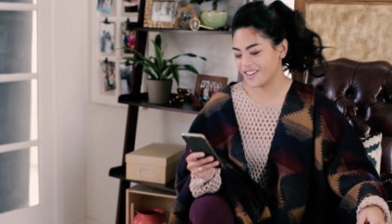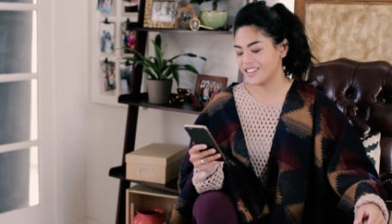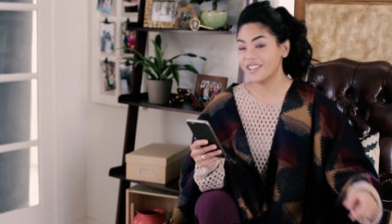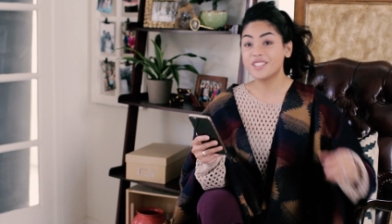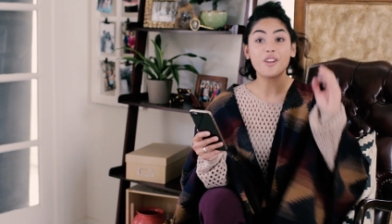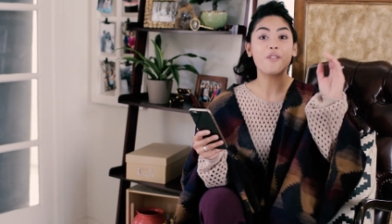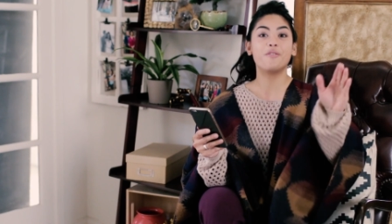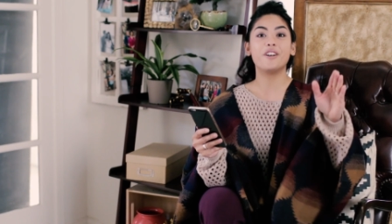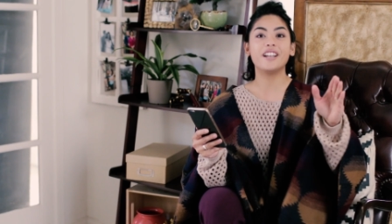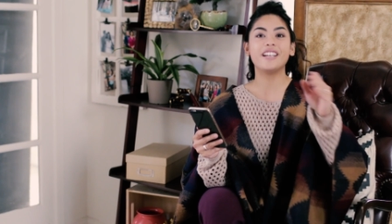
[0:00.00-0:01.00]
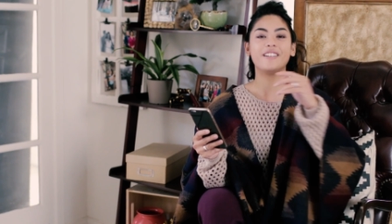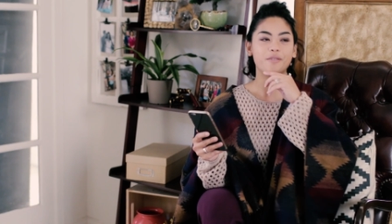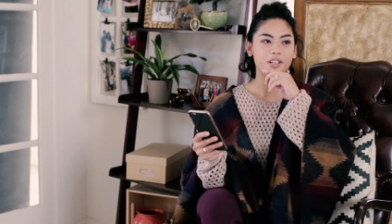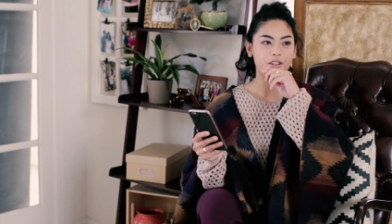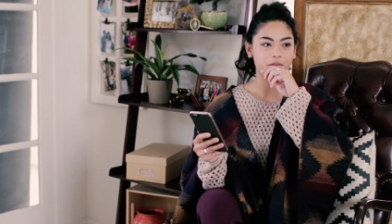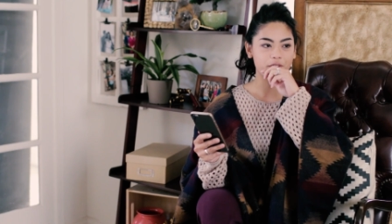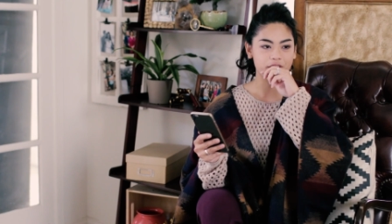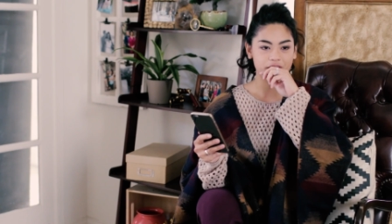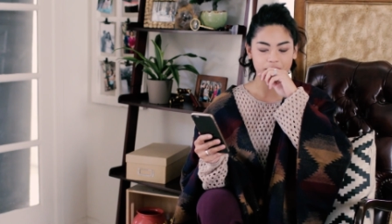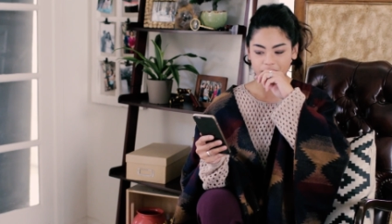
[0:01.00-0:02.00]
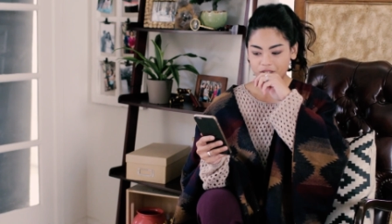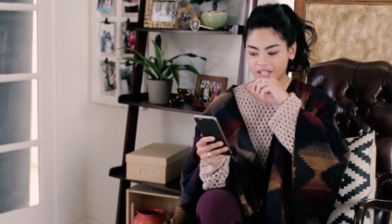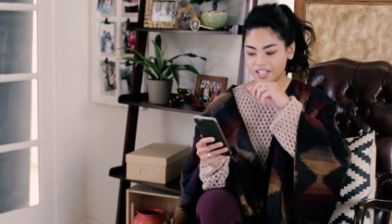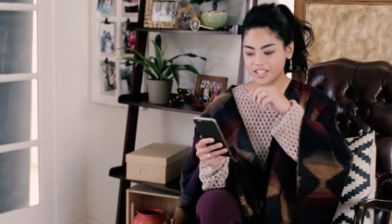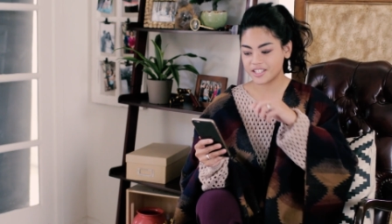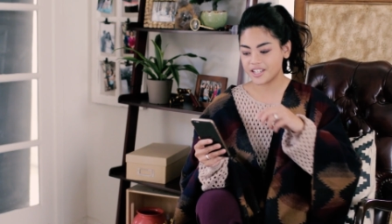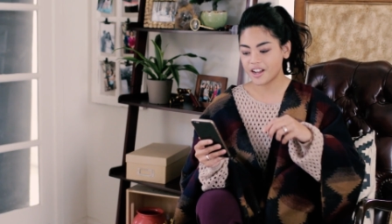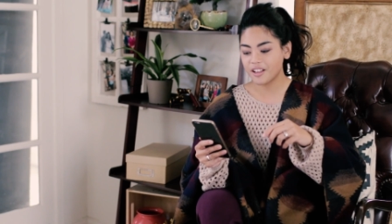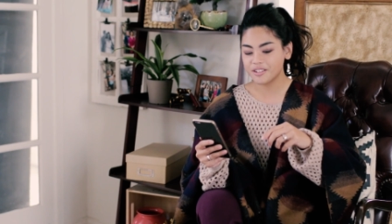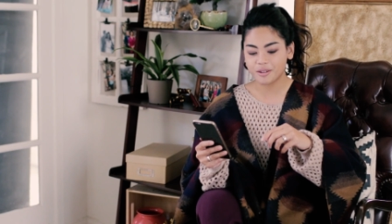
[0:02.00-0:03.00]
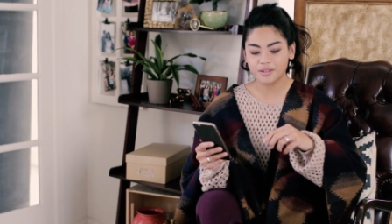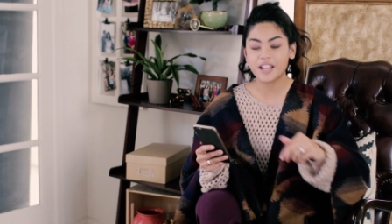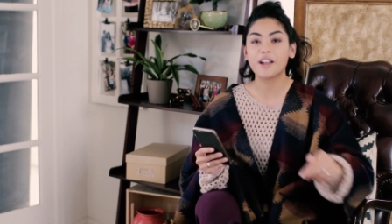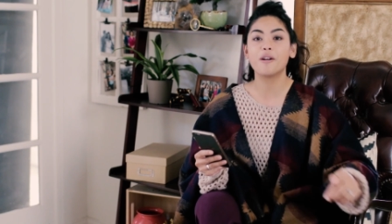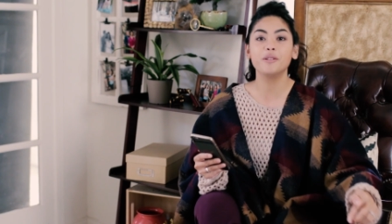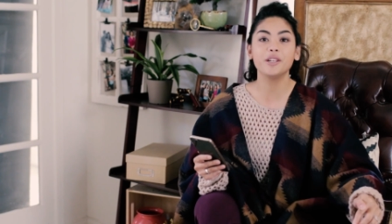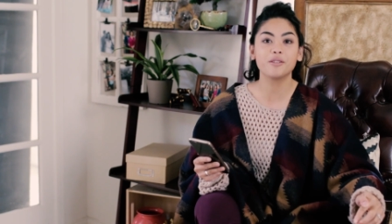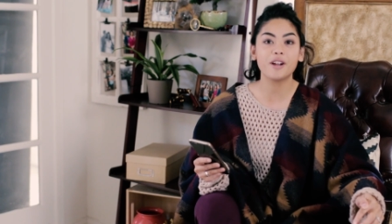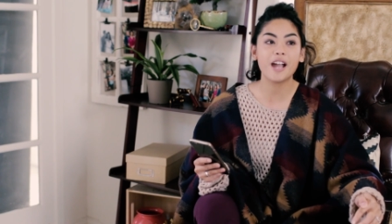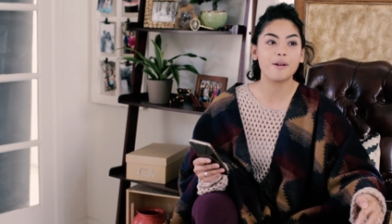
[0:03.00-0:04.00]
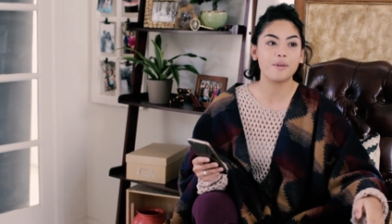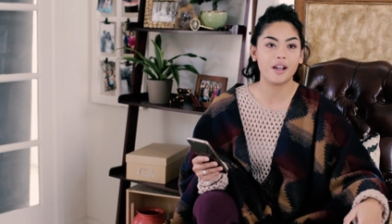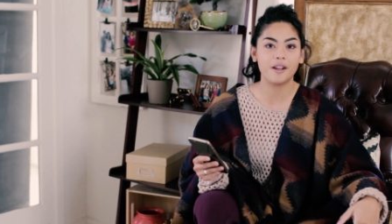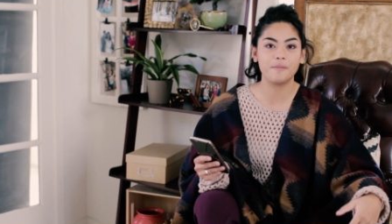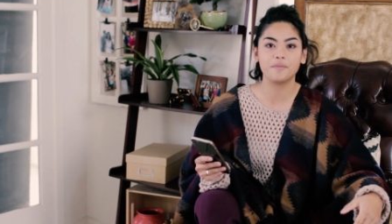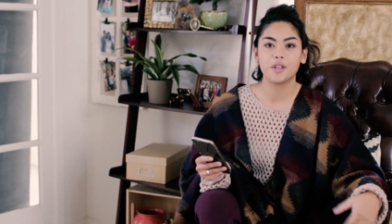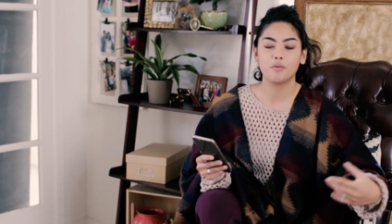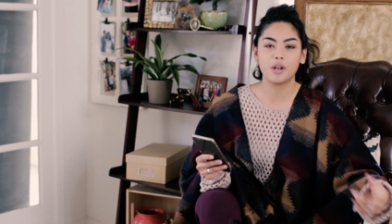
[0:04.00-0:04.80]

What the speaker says: So that's so funny. When you said $16, I was like, holy crap.